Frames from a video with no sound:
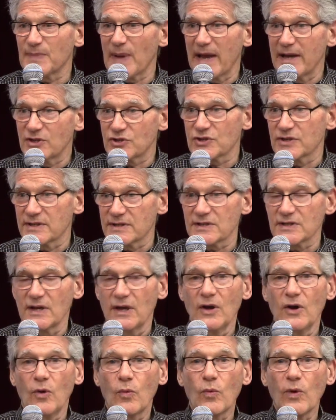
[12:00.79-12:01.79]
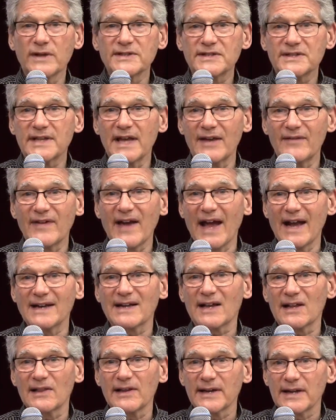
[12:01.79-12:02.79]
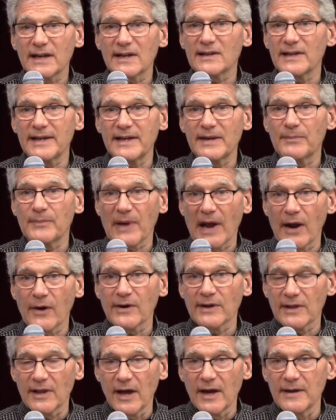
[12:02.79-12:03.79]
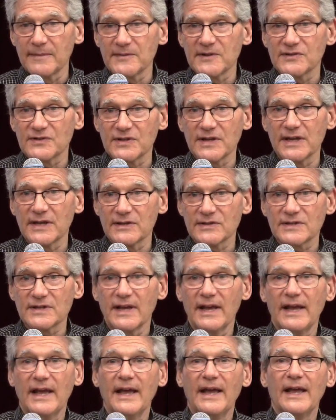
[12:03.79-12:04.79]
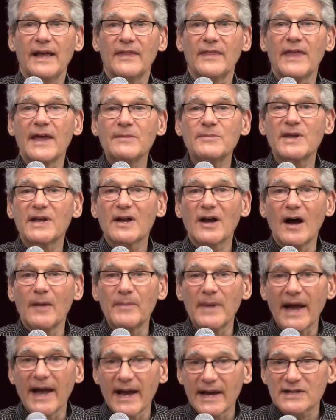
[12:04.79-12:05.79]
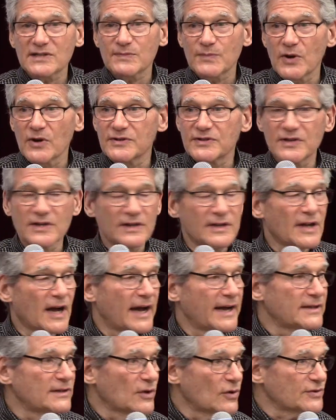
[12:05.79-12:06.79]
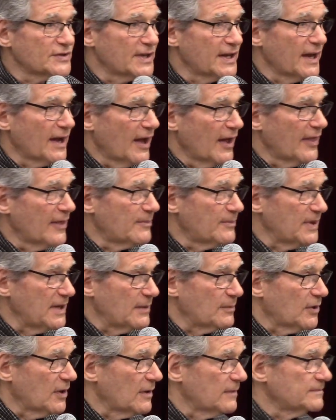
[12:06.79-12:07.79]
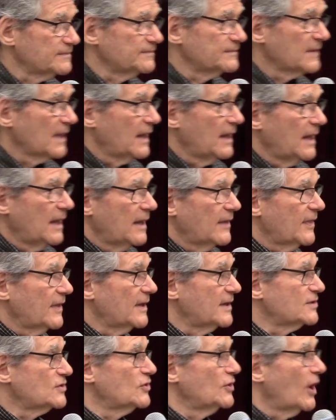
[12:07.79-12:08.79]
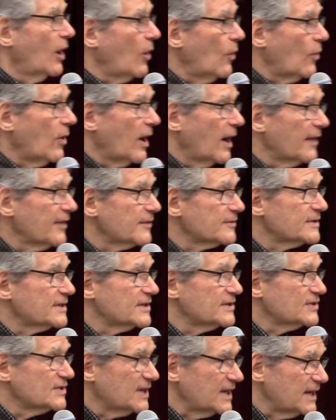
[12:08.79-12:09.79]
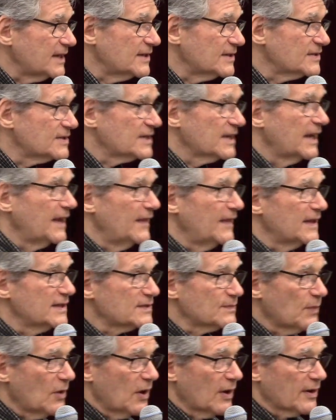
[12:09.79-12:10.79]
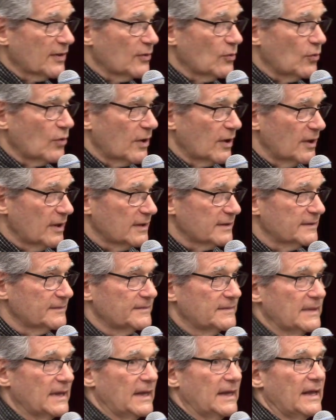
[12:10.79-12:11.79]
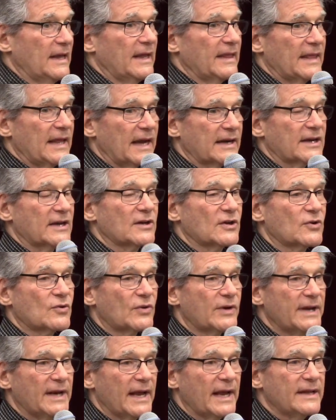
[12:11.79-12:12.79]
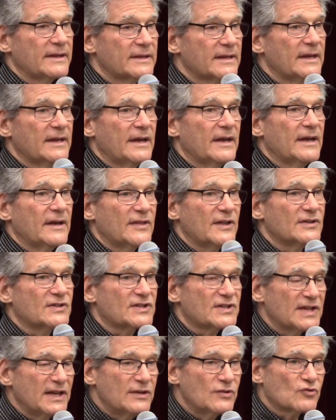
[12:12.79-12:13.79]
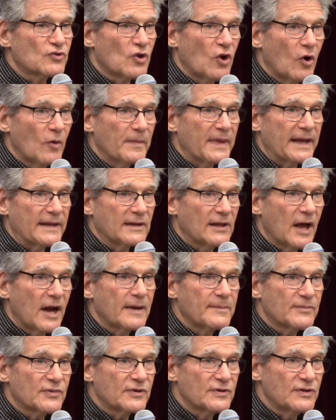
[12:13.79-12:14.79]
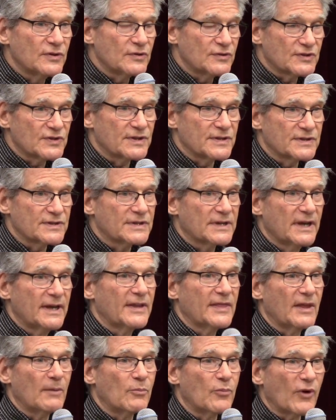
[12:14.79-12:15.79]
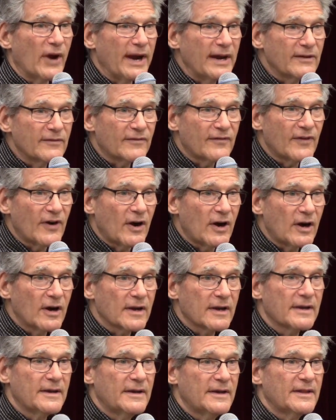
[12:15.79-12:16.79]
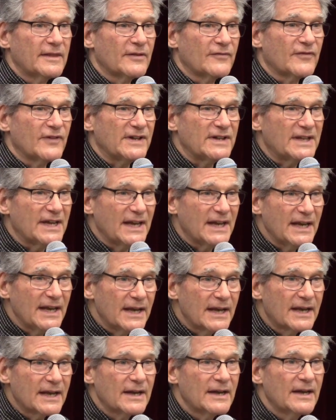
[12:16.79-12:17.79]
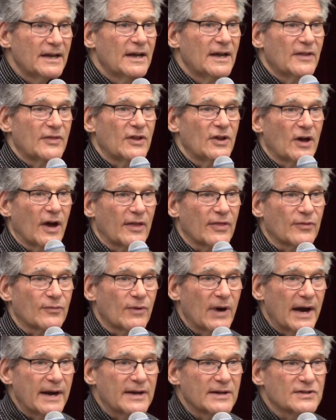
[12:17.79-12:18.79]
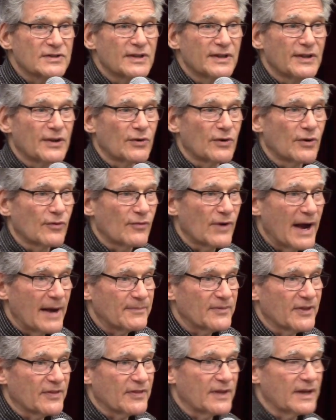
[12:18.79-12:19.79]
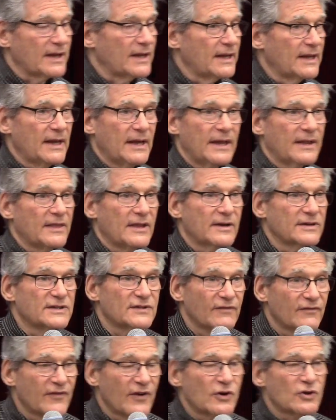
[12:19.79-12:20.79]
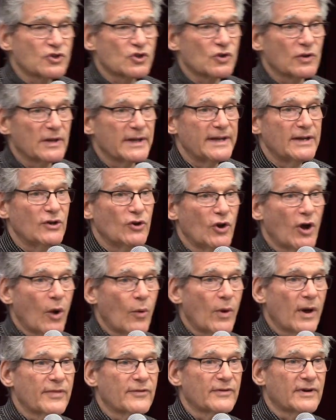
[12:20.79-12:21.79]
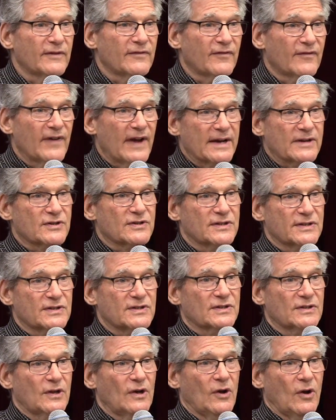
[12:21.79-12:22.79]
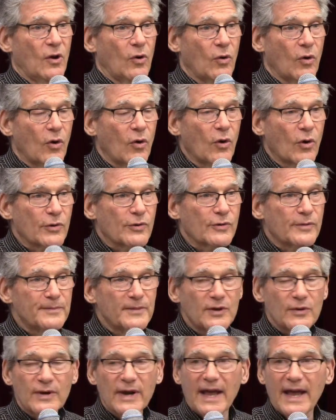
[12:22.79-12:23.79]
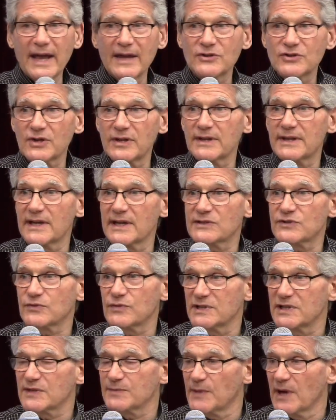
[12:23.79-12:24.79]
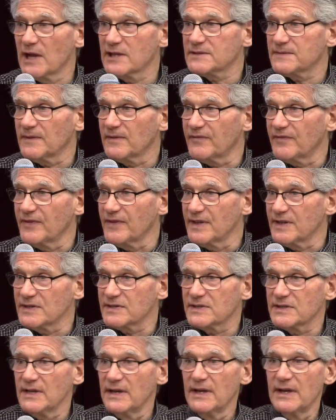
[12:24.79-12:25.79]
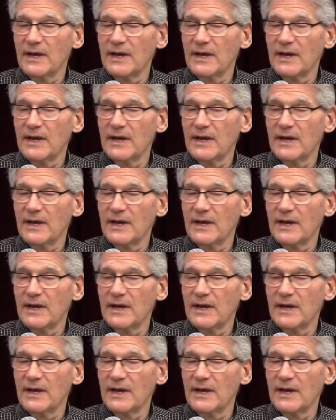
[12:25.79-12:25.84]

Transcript: patients, once they've had clinically apparent Lyme disease, they become experts in diagnosing other people. There's no other disease in this part of the world that can create the syndrome that Lyme produces, the brain fog, the fatigue, the arthritis, and the neuropathy. There's virtually no other infectious or autoimmune agent that's responsible for this.